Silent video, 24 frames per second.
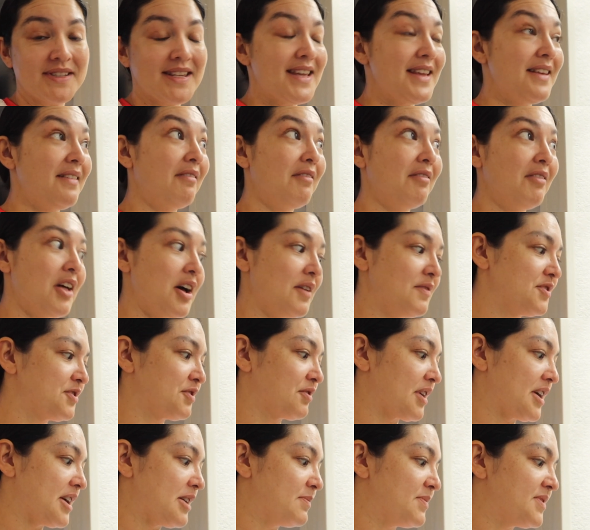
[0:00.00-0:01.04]
He loves
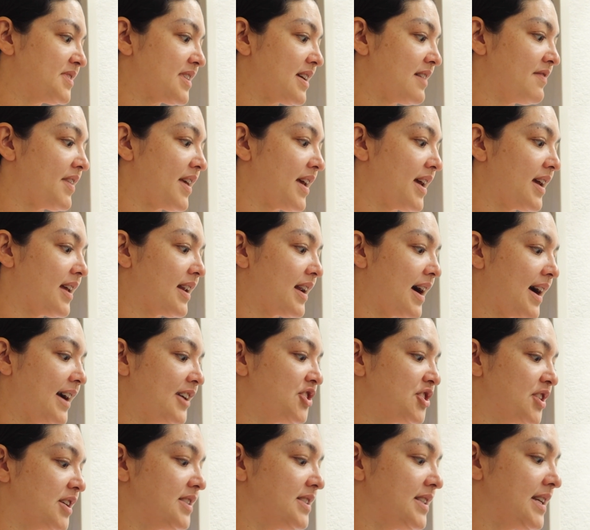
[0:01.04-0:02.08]
grapes. And then I
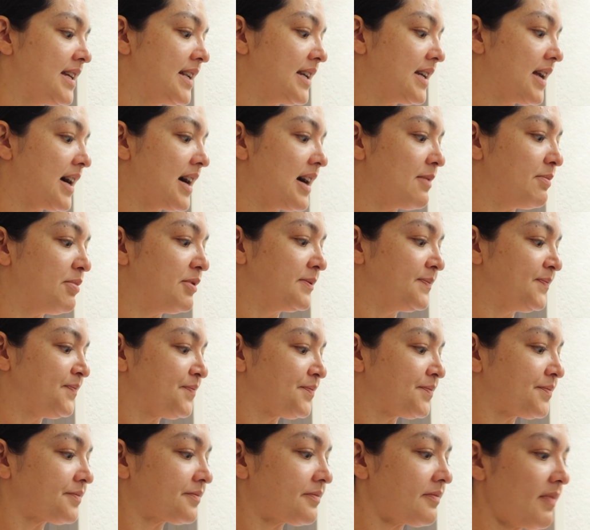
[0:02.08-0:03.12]
just heated up
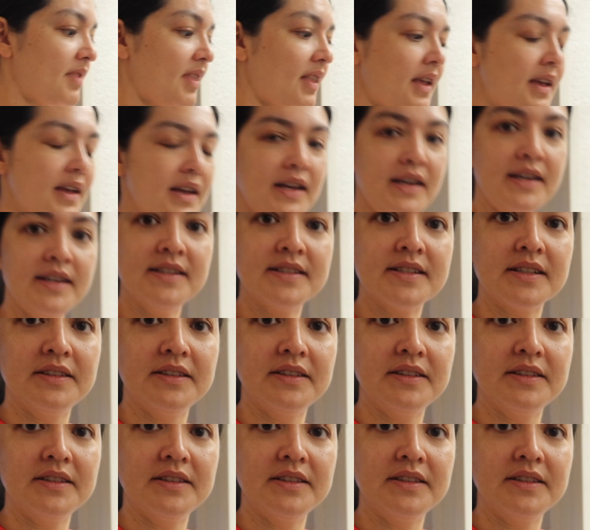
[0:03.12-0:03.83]
his